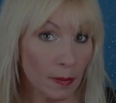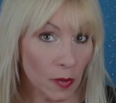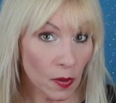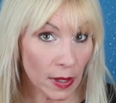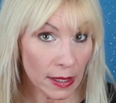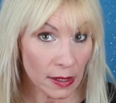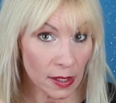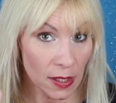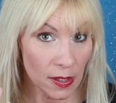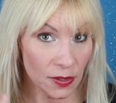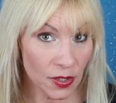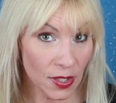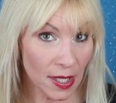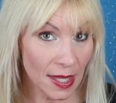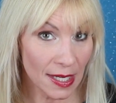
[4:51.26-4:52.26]
I'm going
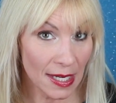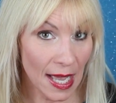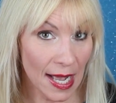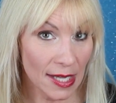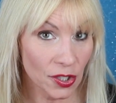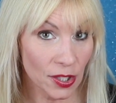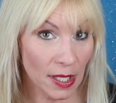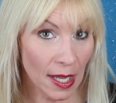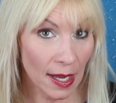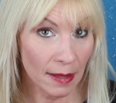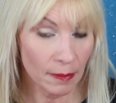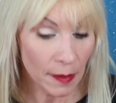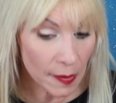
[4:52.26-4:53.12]
close to the lash line,